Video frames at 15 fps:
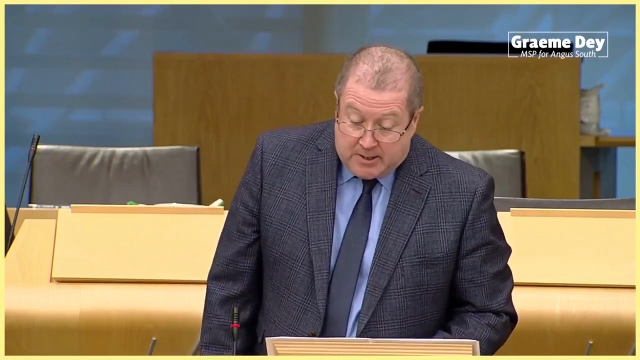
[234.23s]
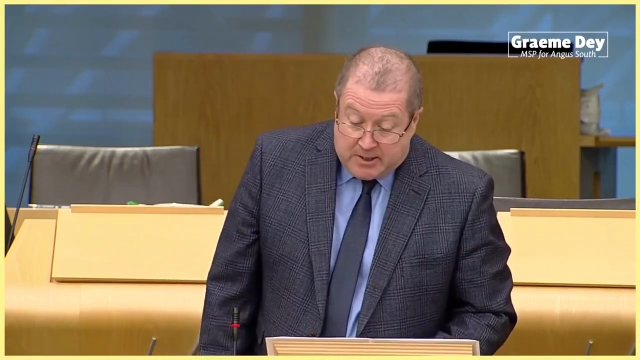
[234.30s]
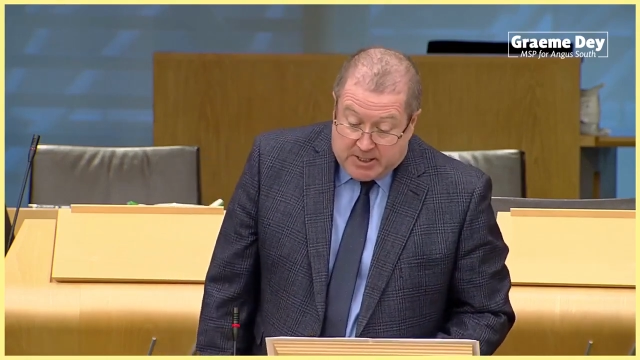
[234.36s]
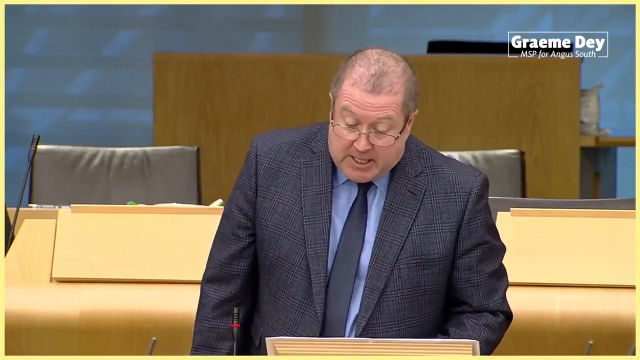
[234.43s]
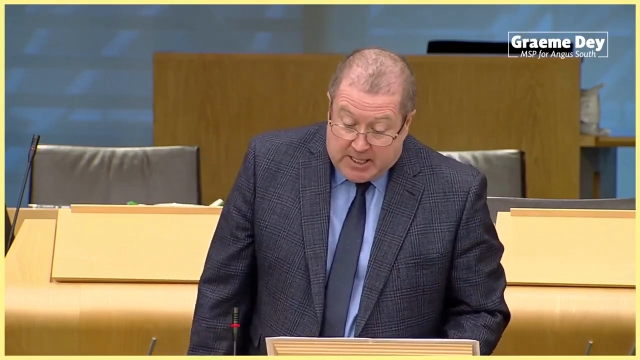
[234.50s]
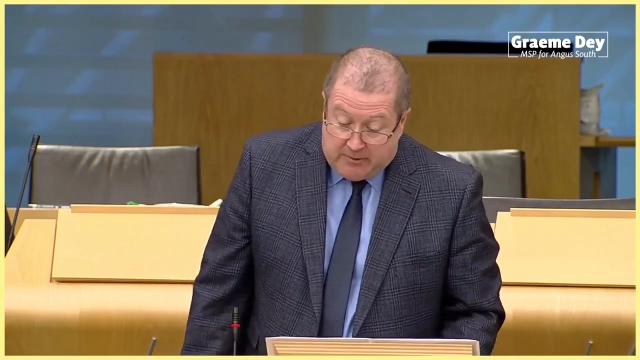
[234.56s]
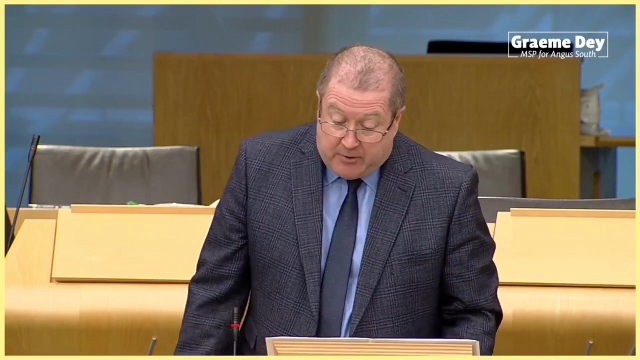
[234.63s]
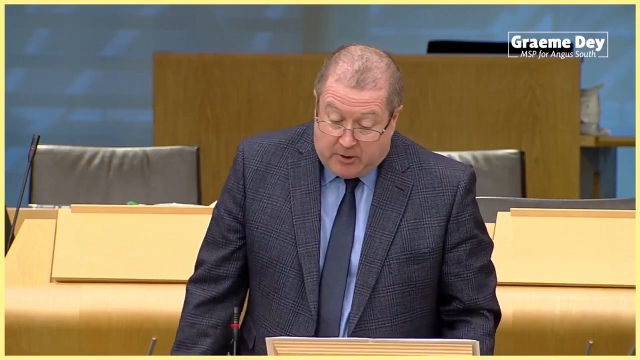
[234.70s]

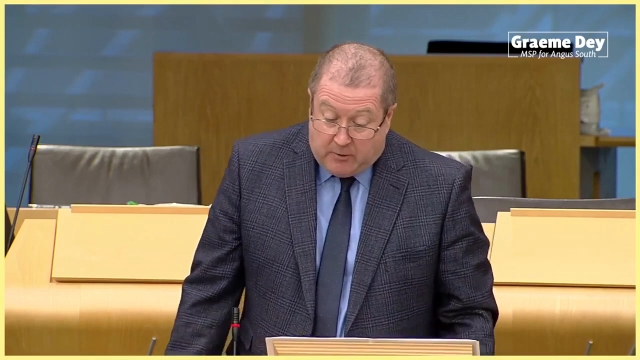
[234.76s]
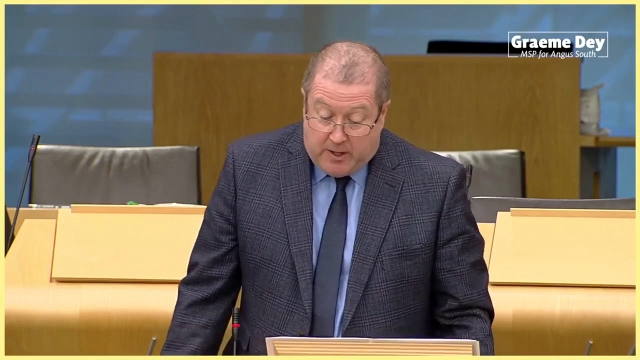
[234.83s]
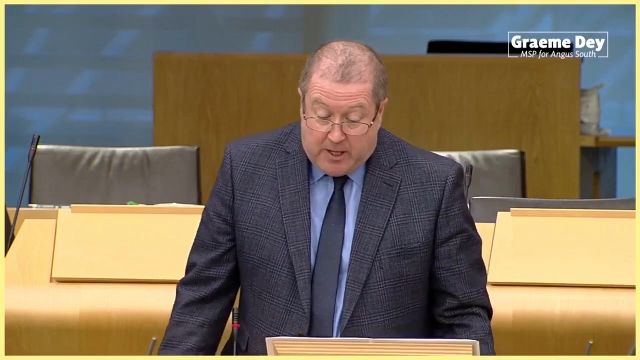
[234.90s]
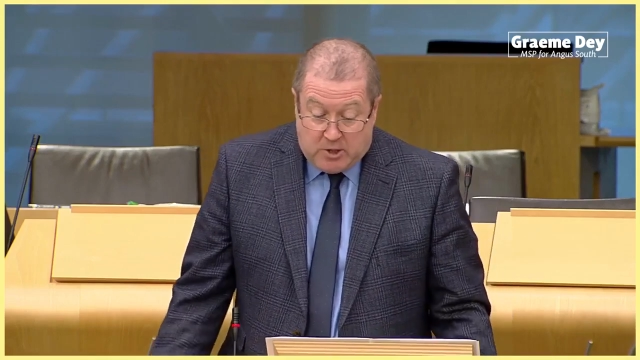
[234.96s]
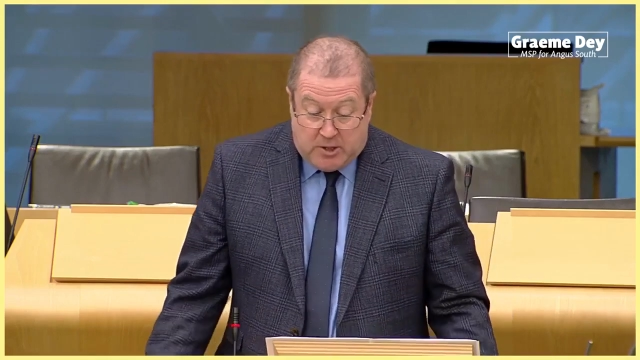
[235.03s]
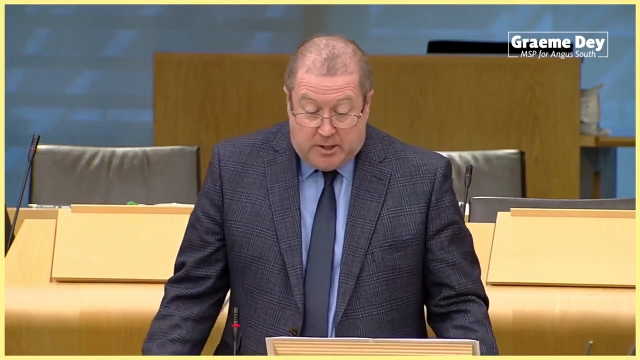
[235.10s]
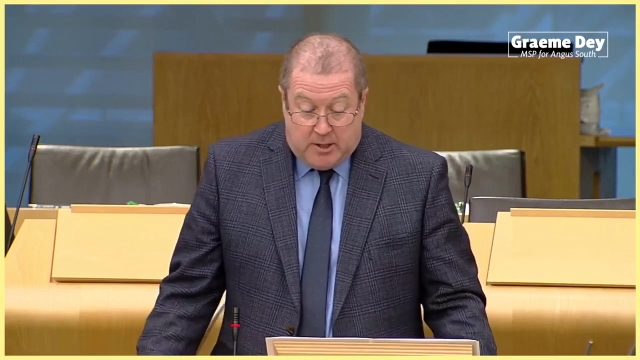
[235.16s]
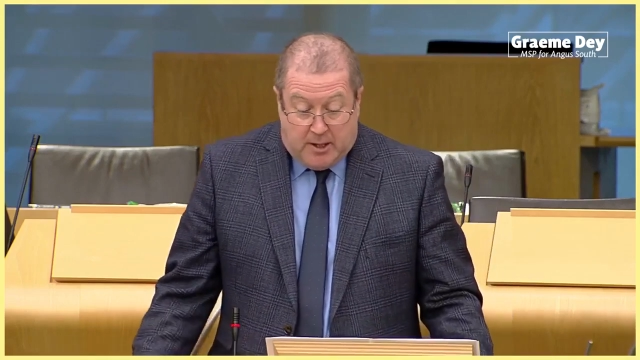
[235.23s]
stand for
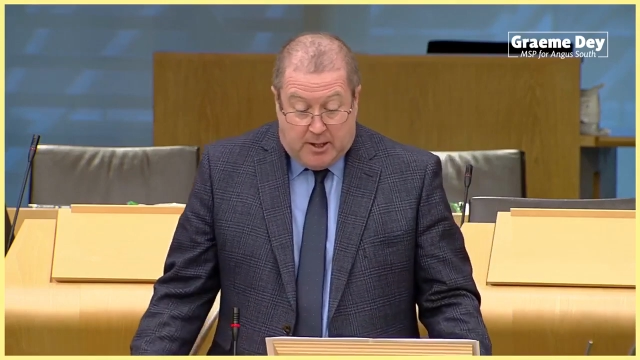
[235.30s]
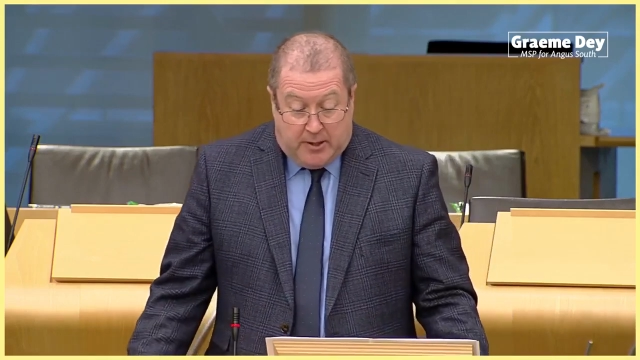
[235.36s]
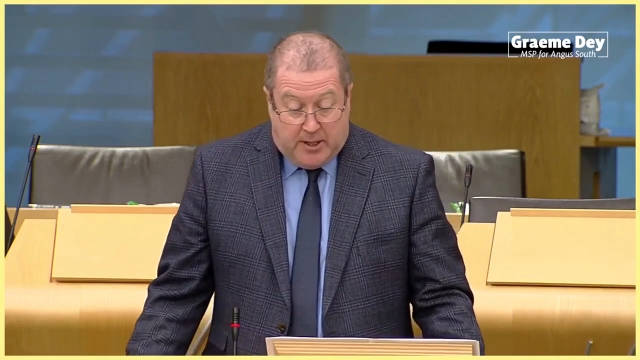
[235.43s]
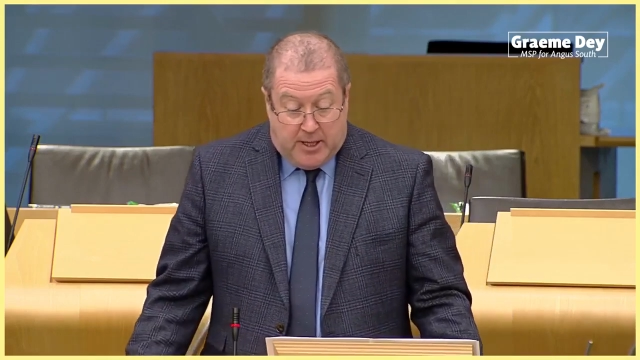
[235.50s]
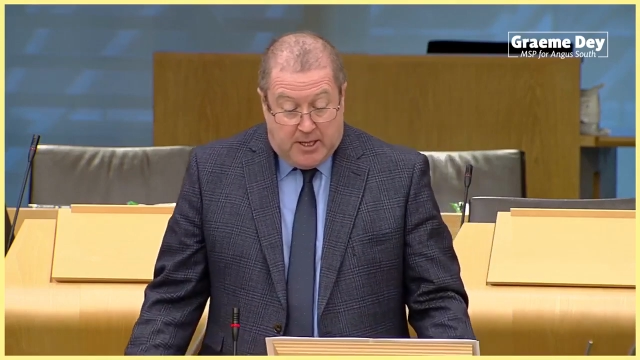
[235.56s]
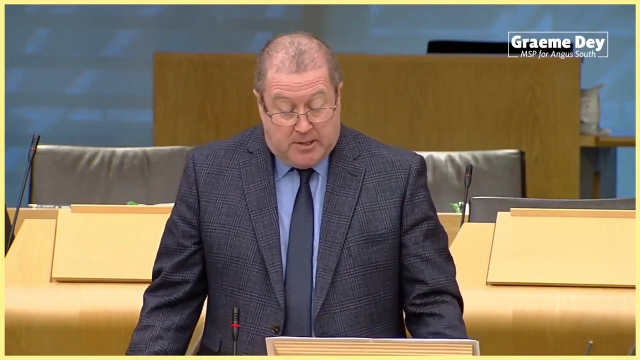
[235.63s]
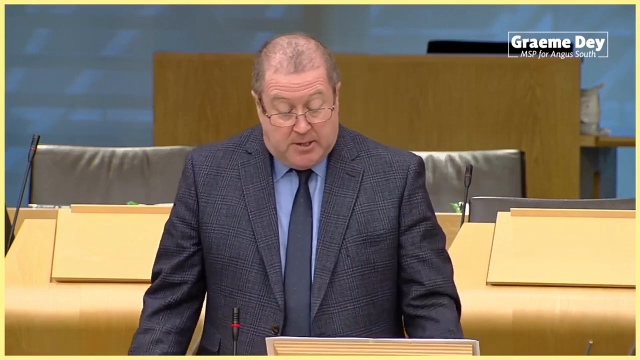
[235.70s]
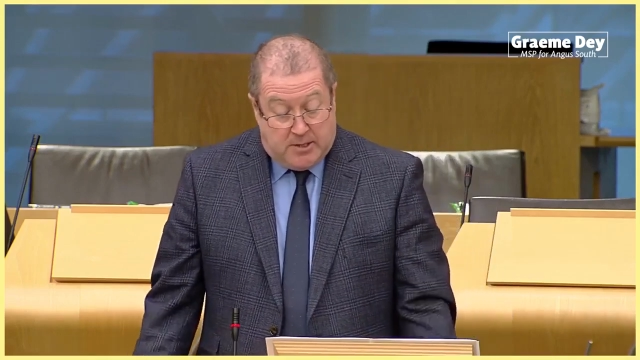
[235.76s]
election
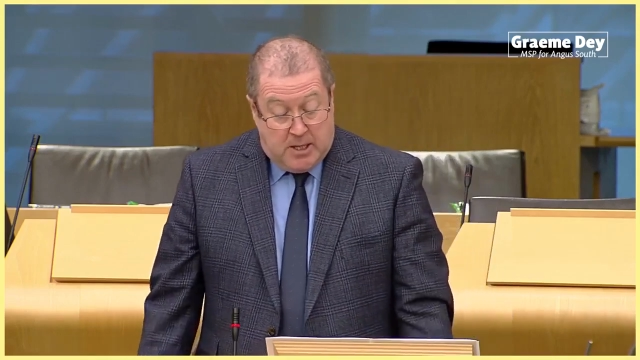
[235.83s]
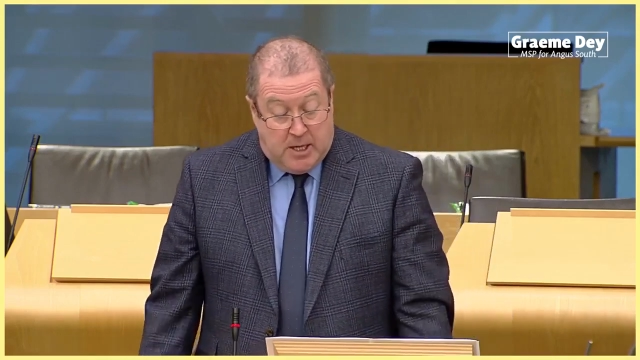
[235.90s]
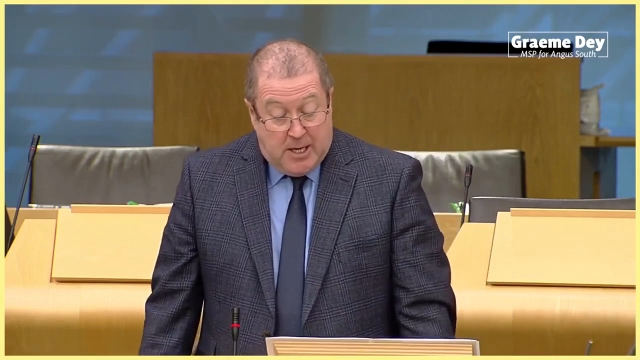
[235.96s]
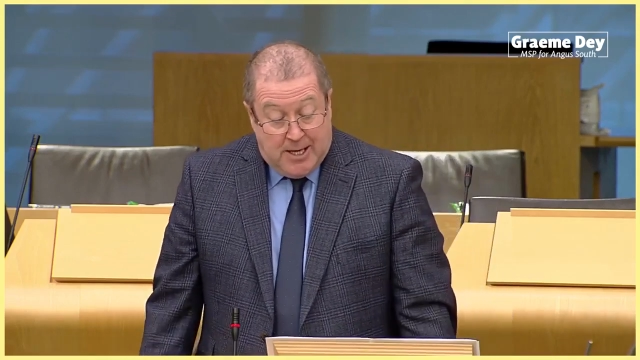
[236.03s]
arises.